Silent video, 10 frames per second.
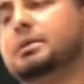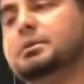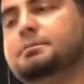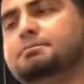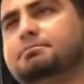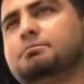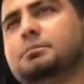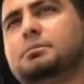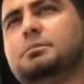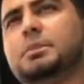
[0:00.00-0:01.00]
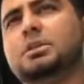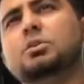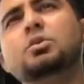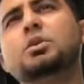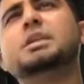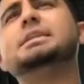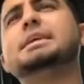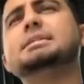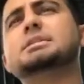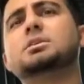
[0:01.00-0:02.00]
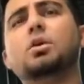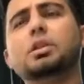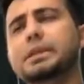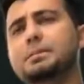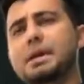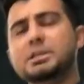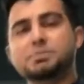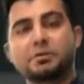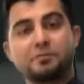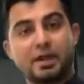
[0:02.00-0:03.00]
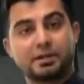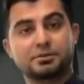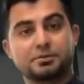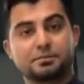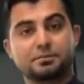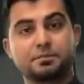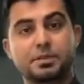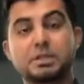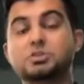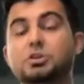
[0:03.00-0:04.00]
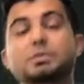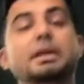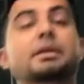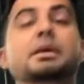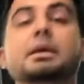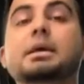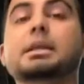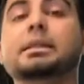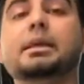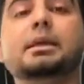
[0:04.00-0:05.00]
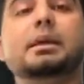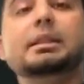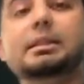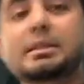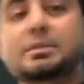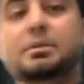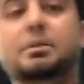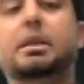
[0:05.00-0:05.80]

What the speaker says: who contains quality management factor. It should be like in this